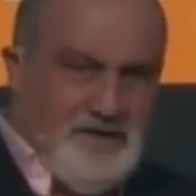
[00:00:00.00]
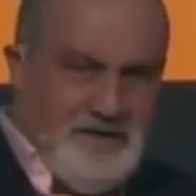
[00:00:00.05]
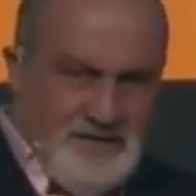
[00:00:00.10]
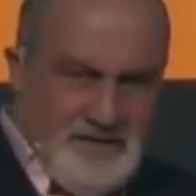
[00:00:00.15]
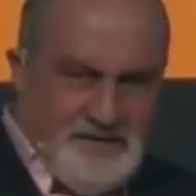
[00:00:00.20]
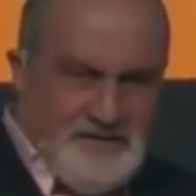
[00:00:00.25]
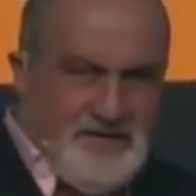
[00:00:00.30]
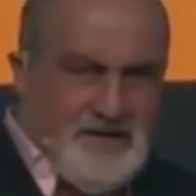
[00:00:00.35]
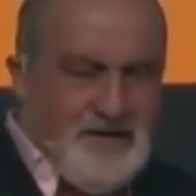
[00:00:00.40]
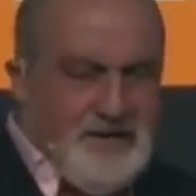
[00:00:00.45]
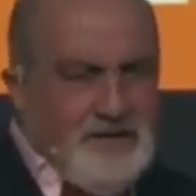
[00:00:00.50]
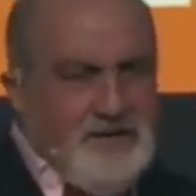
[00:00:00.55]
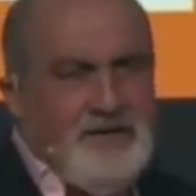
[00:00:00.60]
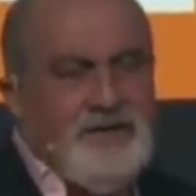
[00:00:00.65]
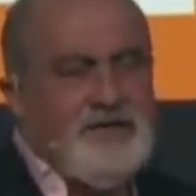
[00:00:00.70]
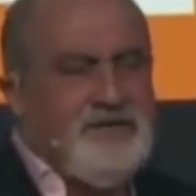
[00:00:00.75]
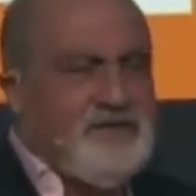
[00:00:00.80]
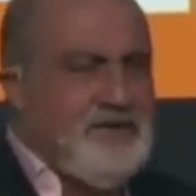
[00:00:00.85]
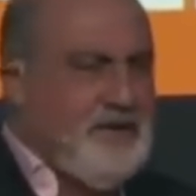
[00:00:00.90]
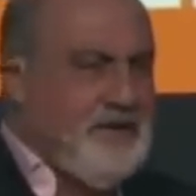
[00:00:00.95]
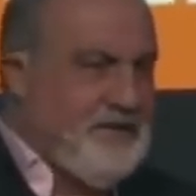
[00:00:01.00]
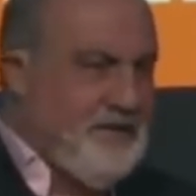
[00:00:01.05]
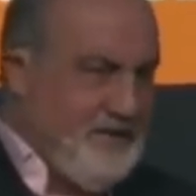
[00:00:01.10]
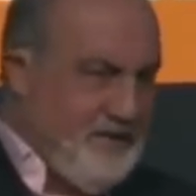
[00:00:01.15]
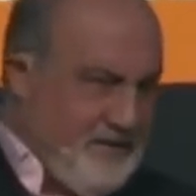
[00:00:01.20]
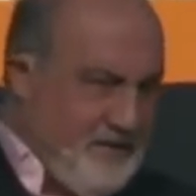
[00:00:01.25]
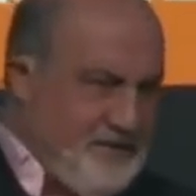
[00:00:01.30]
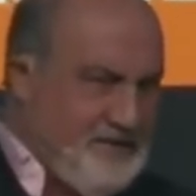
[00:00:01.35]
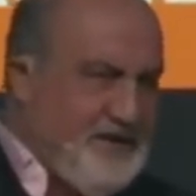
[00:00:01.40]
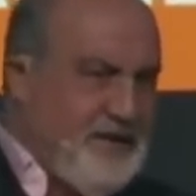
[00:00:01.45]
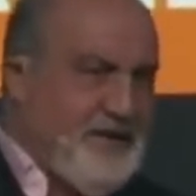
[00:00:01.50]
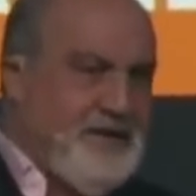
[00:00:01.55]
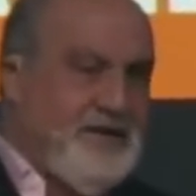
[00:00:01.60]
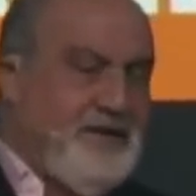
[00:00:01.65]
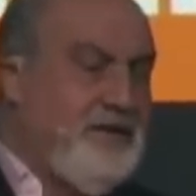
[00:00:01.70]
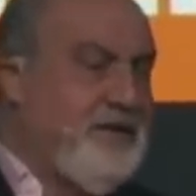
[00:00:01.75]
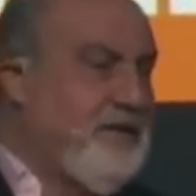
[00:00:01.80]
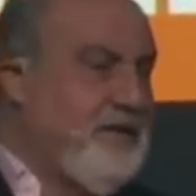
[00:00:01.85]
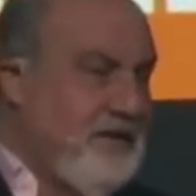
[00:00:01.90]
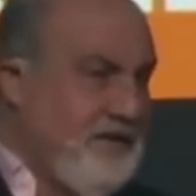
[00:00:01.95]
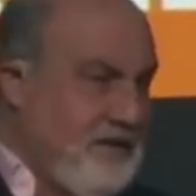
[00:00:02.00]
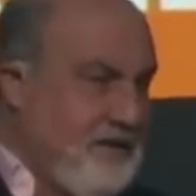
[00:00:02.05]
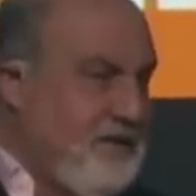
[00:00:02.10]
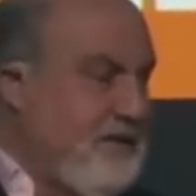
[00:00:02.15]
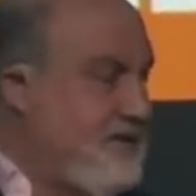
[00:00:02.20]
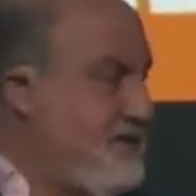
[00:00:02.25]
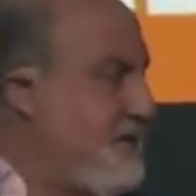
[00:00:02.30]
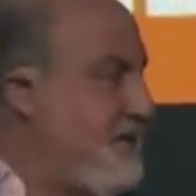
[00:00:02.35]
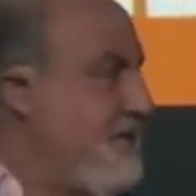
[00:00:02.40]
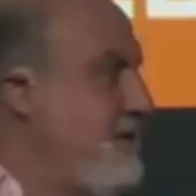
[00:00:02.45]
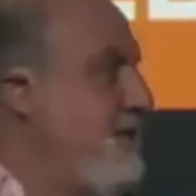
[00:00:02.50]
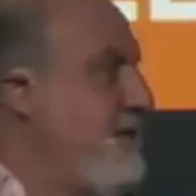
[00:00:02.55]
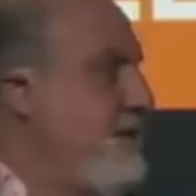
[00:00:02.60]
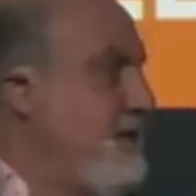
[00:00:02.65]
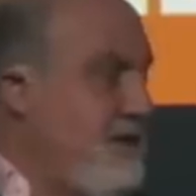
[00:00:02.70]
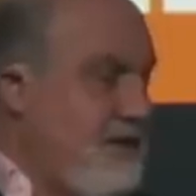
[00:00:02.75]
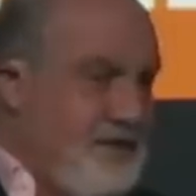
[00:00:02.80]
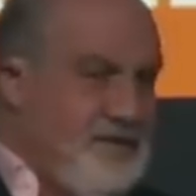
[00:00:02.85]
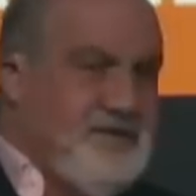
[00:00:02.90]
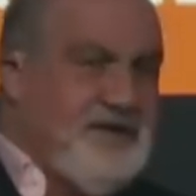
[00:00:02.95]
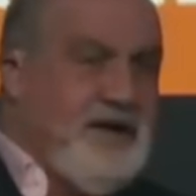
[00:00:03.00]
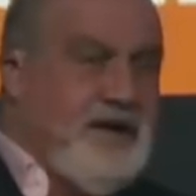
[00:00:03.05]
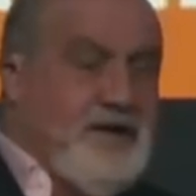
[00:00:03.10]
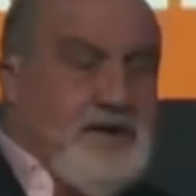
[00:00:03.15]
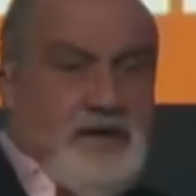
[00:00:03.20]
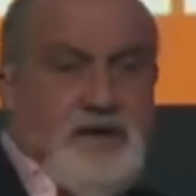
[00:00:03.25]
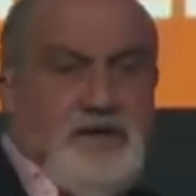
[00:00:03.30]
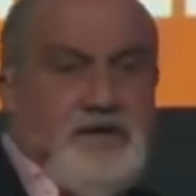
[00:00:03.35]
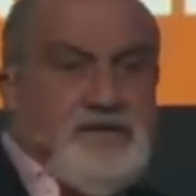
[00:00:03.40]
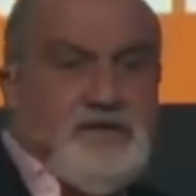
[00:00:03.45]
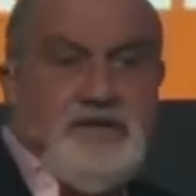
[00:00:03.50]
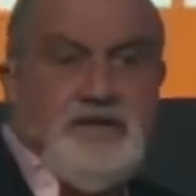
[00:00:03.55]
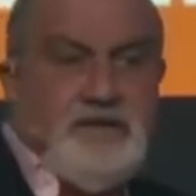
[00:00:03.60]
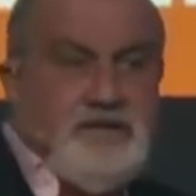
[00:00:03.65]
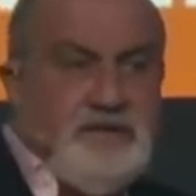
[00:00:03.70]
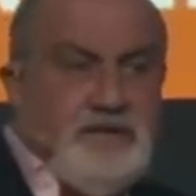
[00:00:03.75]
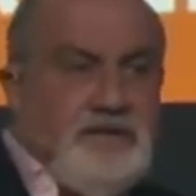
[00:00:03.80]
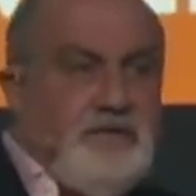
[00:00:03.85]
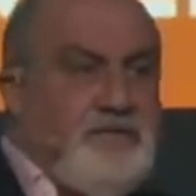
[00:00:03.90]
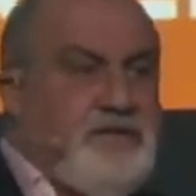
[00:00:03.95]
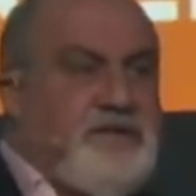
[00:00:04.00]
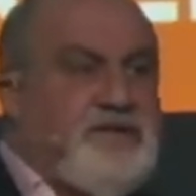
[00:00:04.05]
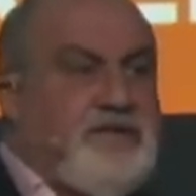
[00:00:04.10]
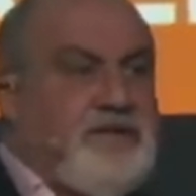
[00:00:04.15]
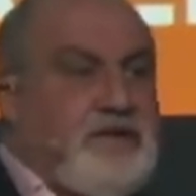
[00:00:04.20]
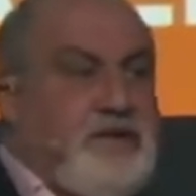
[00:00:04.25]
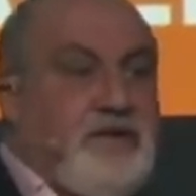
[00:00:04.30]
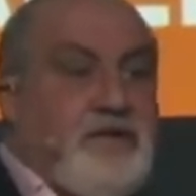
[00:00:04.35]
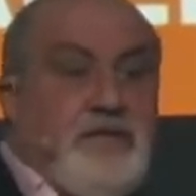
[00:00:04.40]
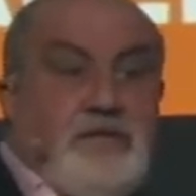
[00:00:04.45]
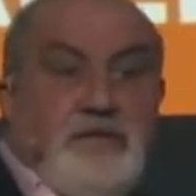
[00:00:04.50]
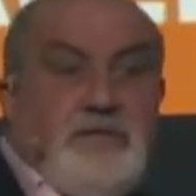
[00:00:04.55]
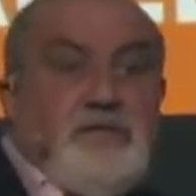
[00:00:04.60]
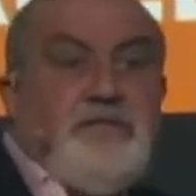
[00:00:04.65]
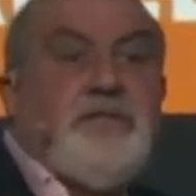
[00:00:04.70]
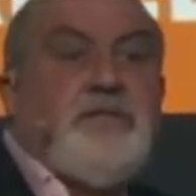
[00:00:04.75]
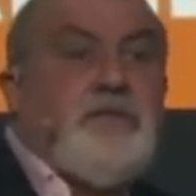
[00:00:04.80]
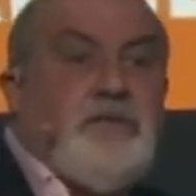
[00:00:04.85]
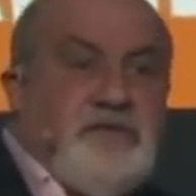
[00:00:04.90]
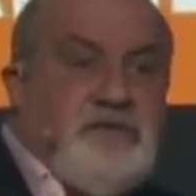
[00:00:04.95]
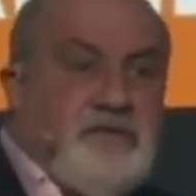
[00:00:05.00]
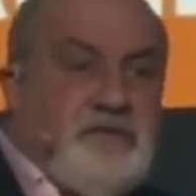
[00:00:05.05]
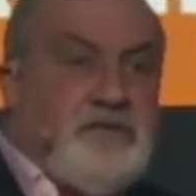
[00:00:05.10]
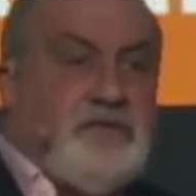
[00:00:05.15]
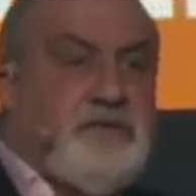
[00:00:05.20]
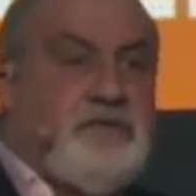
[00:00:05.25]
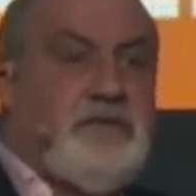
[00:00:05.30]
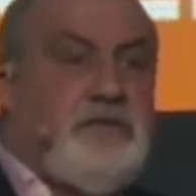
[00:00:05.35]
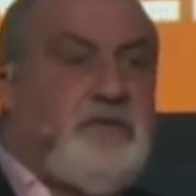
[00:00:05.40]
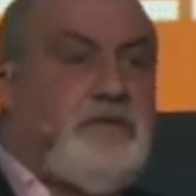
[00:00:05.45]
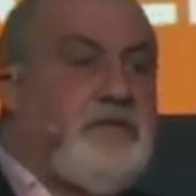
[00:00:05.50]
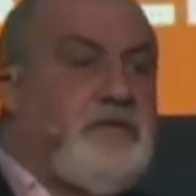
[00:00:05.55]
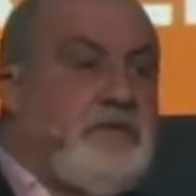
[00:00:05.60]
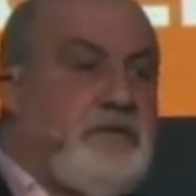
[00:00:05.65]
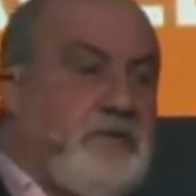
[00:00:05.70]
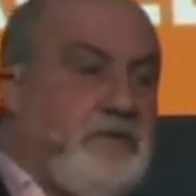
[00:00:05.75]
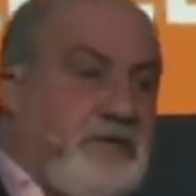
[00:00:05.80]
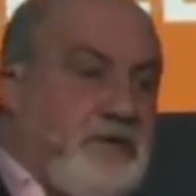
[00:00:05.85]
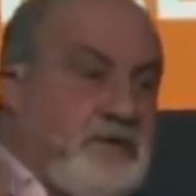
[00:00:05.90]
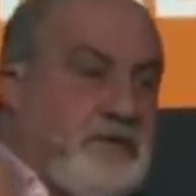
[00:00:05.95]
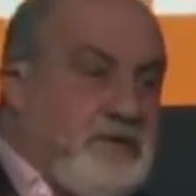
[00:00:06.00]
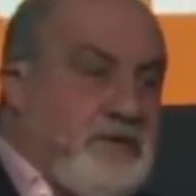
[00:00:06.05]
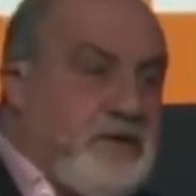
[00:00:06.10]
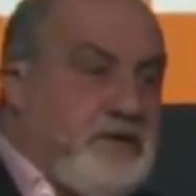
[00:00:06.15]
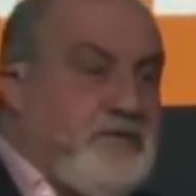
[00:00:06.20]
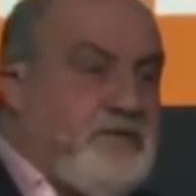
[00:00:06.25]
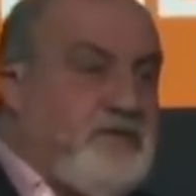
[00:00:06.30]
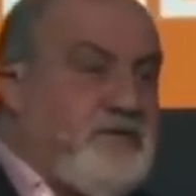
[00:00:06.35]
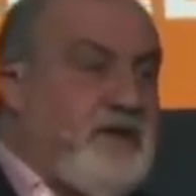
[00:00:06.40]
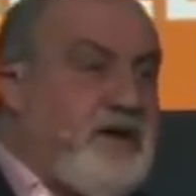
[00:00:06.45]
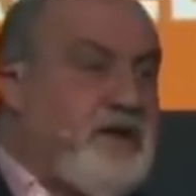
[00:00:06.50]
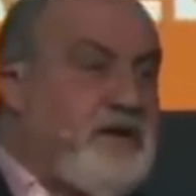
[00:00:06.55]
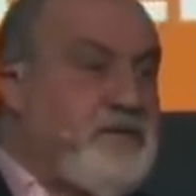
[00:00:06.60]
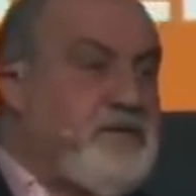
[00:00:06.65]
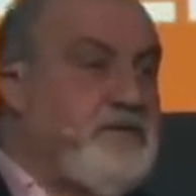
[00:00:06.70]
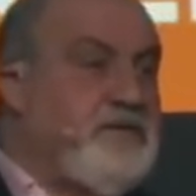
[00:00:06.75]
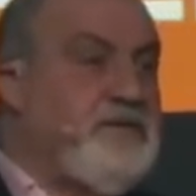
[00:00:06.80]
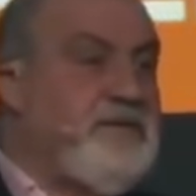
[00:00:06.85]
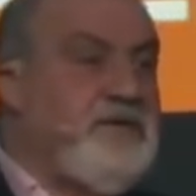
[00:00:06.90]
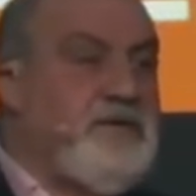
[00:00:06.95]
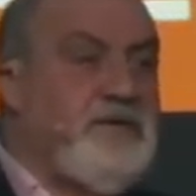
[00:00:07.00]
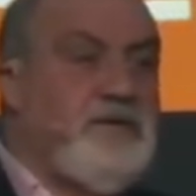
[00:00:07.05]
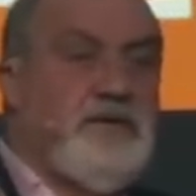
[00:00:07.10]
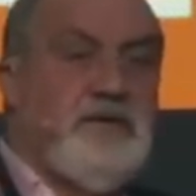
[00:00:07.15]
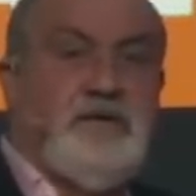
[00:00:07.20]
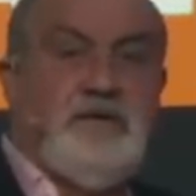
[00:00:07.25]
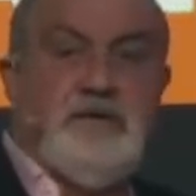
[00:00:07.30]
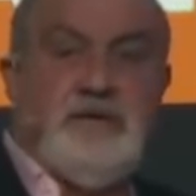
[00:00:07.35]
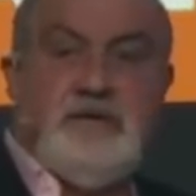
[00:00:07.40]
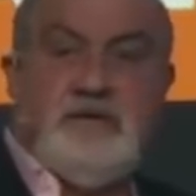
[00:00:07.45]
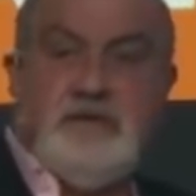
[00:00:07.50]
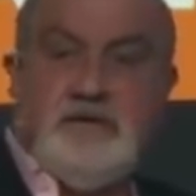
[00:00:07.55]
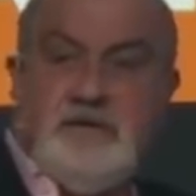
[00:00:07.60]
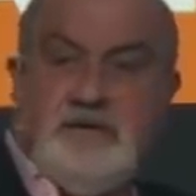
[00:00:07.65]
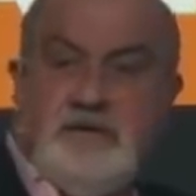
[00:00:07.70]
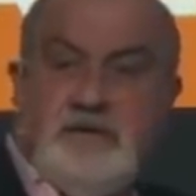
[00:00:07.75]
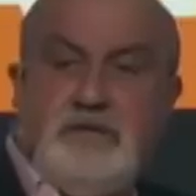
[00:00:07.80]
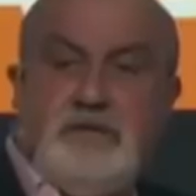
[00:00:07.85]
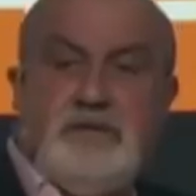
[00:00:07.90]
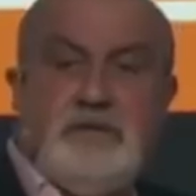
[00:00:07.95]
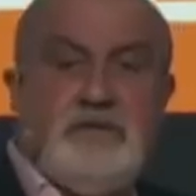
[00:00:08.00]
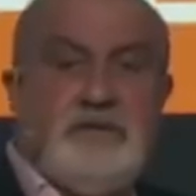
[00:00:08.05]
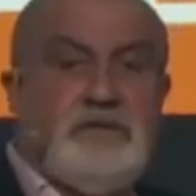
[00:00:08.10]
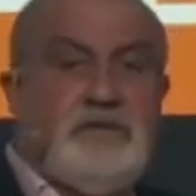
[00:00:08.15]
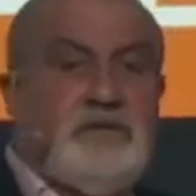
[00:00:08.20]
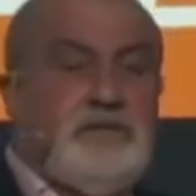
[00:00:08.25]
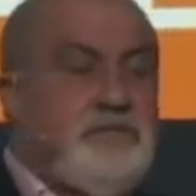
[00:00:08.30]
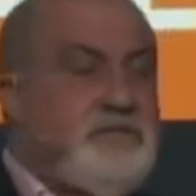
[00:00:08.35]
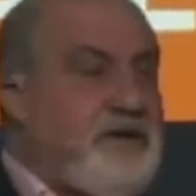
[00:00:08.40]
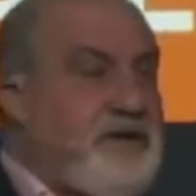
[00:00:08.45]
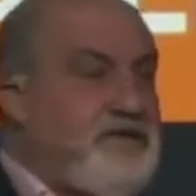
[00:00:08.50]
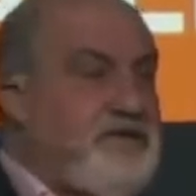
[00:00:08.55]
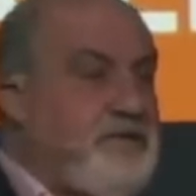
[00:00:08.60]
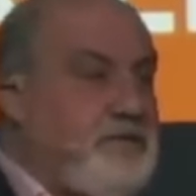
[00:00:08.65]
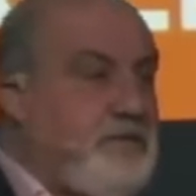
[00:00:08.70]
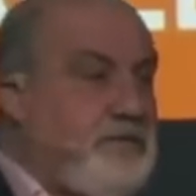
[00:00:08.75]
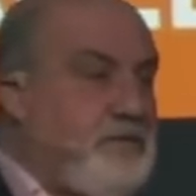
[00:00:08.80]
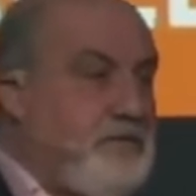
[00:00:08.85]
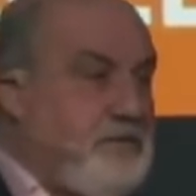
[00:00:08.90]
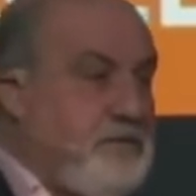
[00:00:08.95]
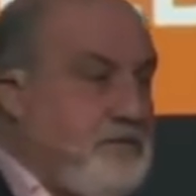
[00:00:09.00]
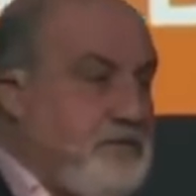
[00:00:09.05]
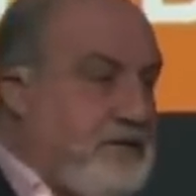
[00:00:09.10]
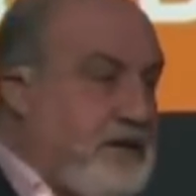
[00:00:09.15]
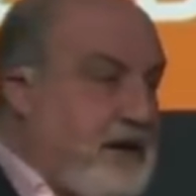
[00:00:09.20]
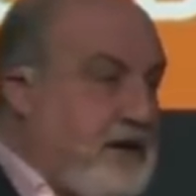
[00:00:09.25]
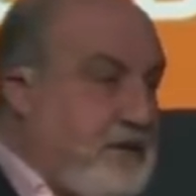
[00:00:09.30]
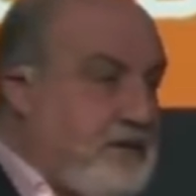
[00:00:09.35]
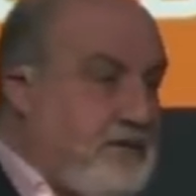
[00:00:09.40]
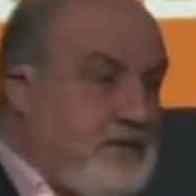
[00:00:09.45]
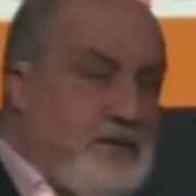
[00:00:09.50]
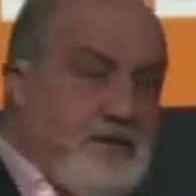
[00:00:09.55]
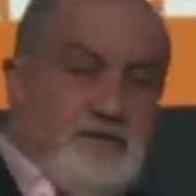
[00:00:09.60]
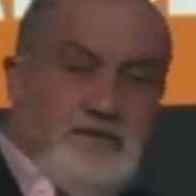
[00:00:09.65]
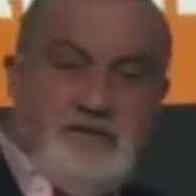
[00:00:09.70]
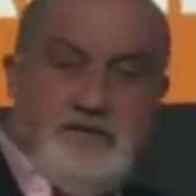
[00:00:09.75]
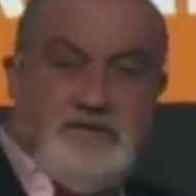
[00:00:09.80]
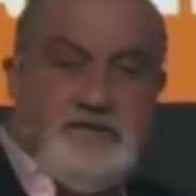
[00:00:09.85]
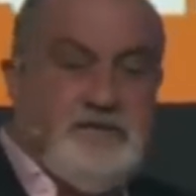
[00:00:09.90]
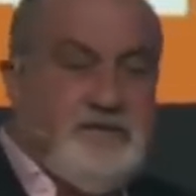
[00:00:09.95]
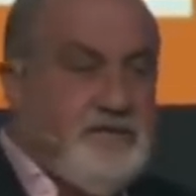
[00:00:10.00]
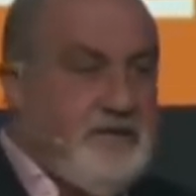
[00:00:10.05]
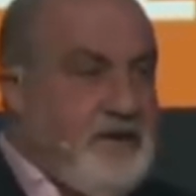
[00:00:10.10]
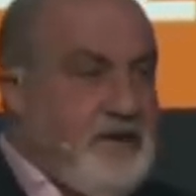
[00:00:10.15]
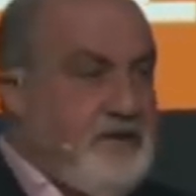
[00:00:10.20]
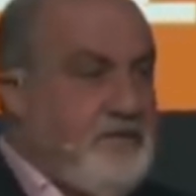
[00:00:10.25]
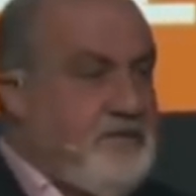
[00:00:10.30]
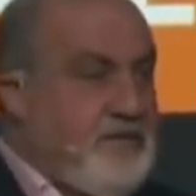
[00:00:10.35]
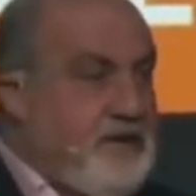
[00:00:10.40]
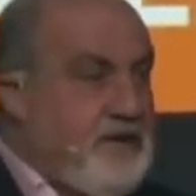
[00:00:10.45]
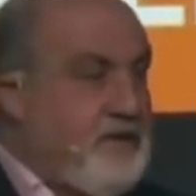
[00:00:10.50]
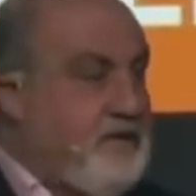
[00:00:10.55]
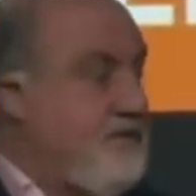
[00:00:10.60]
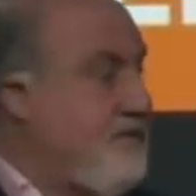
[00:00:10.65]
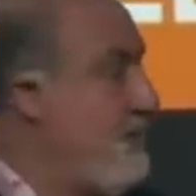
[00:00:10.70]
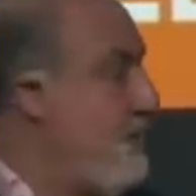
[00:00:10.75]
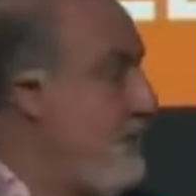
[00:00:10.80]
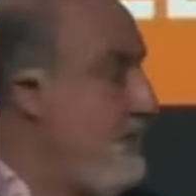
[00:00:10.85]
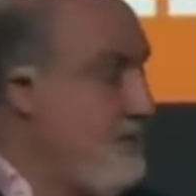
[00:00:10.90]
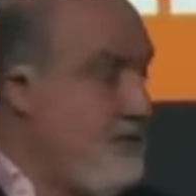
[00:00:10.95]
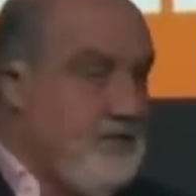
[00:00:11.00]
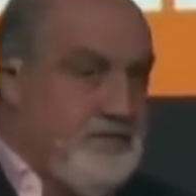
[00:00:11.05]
It exposes them to randomness and variation and makes them evolve. Exactly. It's not till recently that you're forced, you can only conduct transactions in peso, dollar, and this and that. You've got to convert.